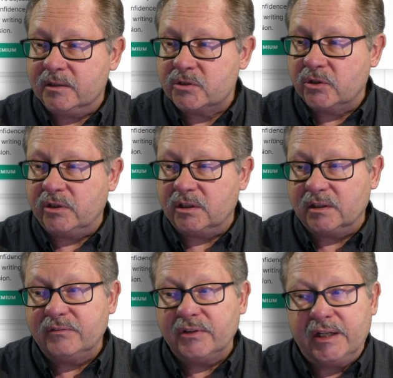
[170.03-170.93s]
So the
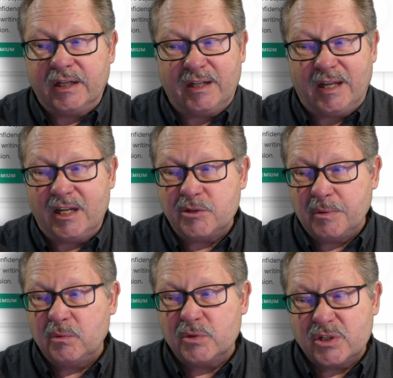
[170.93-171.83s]
delivery and
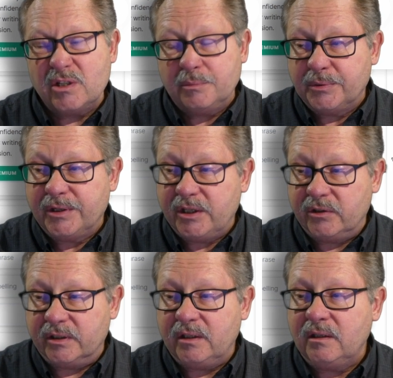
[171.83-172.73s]
engagement were still pretty
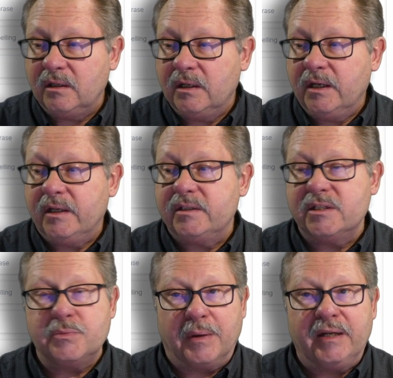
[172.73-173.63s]
good
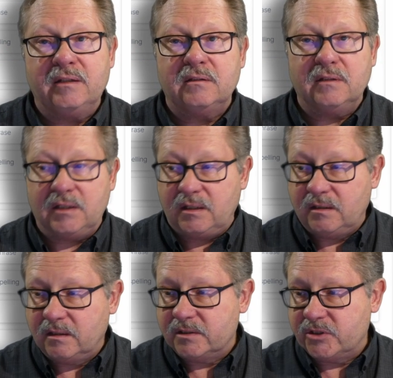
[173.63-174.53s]
despite
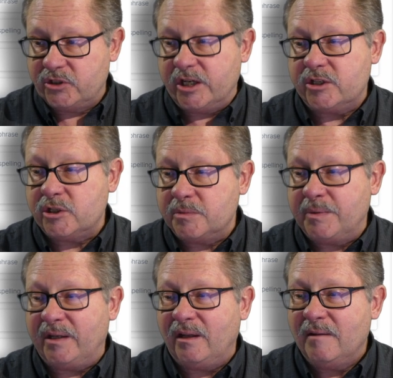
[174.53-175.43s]
the suggestions,
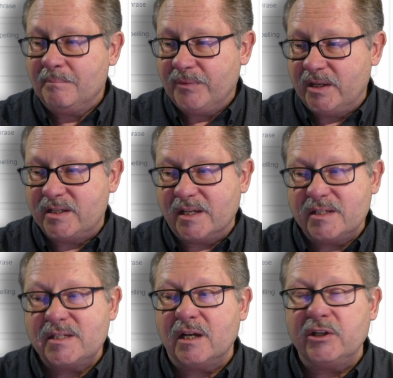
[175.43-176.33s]
but it
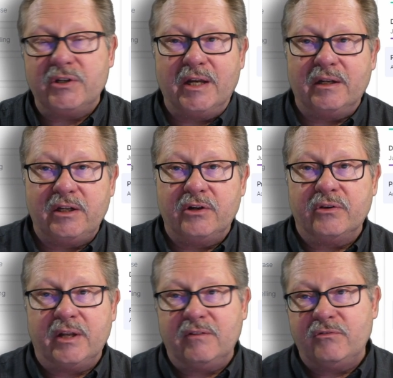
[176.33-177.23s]
does tell you down here
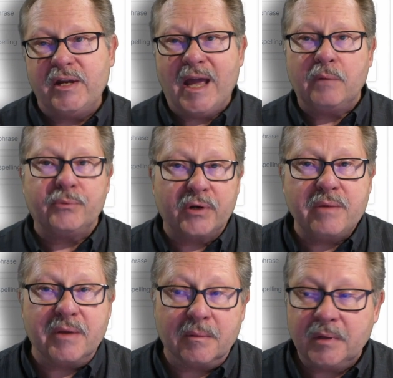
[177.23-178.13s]
that if we had
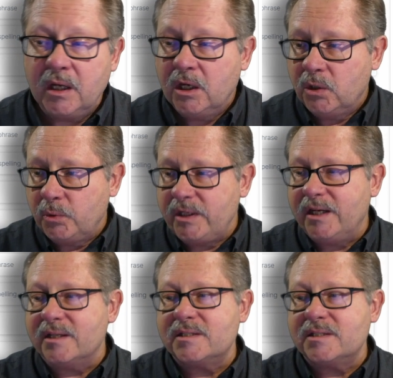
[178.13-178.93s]
premium, we'd get